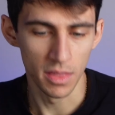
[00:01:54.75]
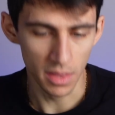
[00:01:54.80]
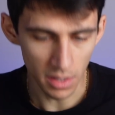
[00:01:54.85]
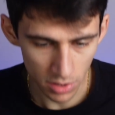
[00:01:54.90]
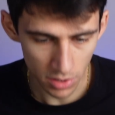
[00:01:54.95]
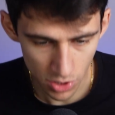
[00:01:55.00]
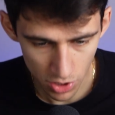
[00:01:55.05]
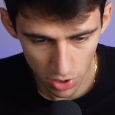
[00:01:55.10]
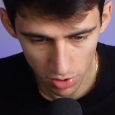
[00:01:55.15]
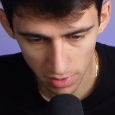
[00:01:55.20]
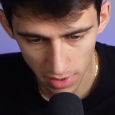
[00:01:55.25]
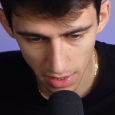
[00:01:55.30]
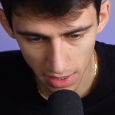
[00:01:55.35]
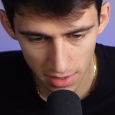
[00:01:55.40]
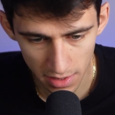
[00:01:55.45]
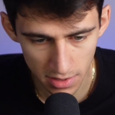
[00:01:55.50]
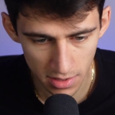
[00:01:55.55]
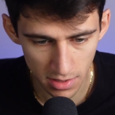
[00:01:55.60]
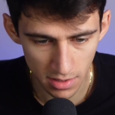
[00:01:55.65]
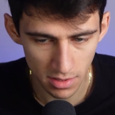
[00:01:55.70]
this
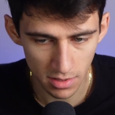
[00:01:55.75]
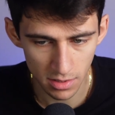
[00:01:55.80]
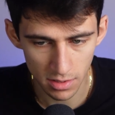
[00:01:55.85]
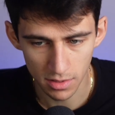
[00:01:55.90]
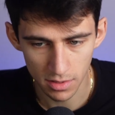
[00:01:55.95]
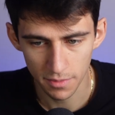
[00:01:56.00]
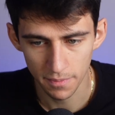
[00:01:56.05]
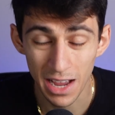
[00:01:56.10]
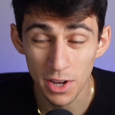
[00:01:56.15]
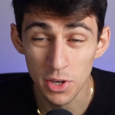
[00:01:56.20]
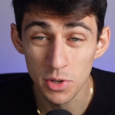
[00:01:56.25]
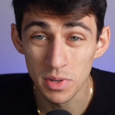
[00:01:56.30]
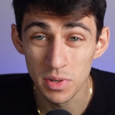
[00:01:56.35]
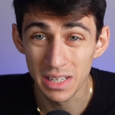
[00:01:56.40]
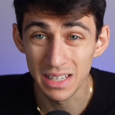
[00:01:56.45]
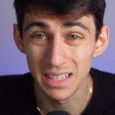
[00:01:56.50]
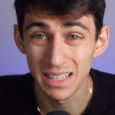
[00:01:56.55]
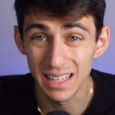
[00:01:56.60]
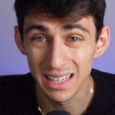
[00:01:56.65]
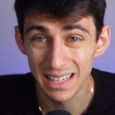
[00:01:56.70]
showcases how you
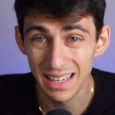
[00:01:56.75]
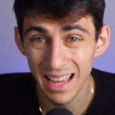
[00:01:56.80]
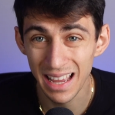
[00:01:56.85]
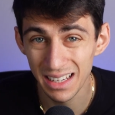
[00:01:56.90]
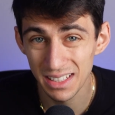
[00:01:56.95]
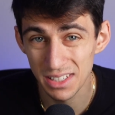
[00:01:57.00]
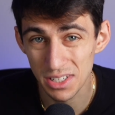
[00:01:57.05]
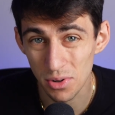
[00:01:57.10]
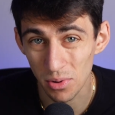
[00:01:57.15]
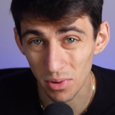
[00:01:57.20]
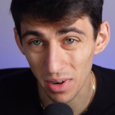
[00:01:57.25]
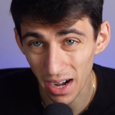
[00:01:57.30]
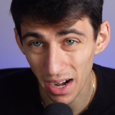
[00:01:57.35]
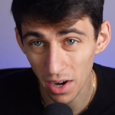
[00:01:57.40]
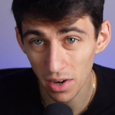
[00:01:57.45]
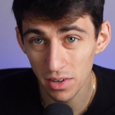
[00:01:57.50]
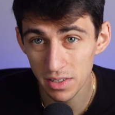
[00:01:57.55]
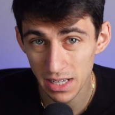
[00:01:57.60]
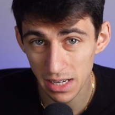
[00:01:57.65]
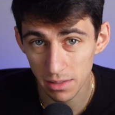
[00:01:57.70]
can connect your
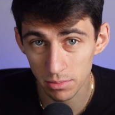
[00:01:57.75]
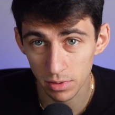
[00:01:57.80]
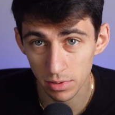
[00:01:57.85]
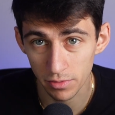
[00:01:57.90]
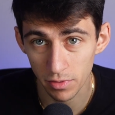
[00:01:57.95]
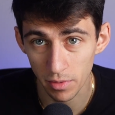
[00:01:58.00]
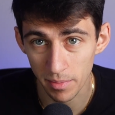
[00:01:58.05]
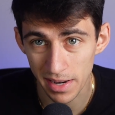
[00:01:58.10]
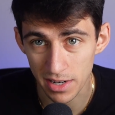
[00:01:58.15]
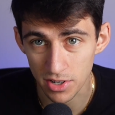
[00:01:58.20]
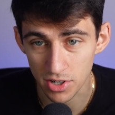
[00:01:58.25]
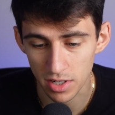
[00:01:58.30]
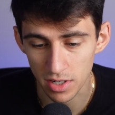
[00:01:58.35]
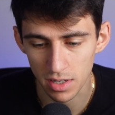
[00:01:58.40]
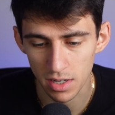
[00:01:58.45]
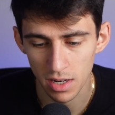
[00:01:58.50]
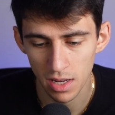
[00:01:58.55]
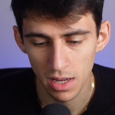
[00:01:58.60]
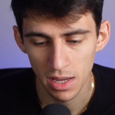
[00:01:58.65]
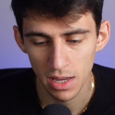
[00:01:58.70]
Airtable
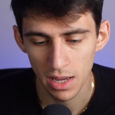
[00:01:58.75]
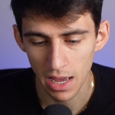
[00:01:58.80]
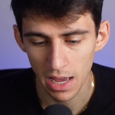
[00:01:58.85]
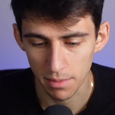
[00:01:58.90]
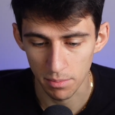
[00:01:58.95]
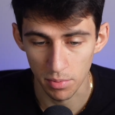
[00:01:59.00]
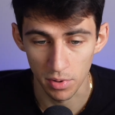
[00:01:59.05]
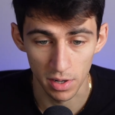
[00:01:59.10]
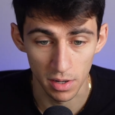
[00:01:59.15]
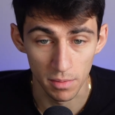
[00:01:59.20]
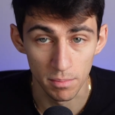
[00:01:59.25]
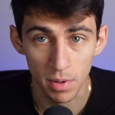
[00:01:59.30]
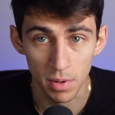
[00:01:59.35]
information and put it in